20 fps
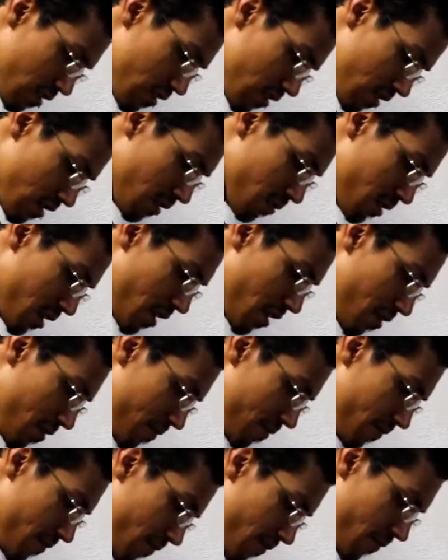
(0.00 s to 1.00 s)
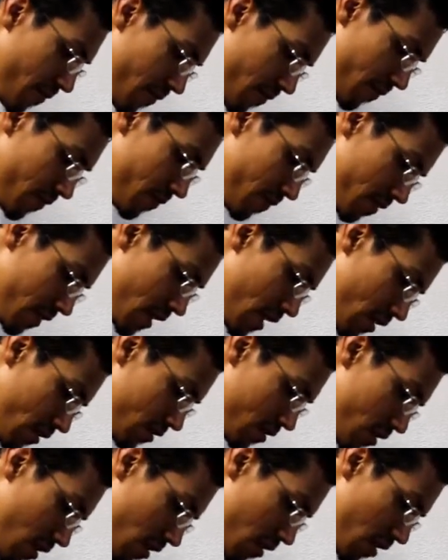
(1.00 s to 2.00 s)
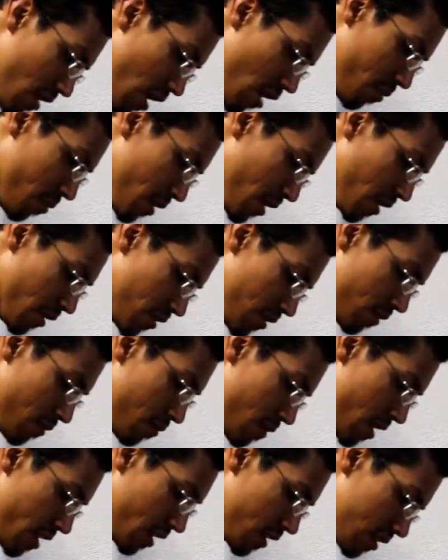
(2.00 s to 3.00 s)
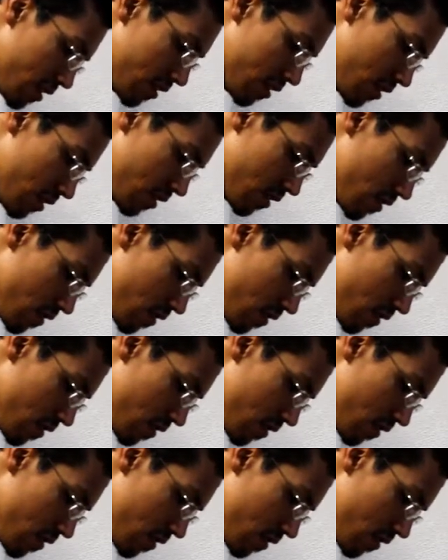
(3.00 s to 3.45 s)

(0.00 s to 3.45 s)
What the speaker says: there we go. That'll start helping it to mix.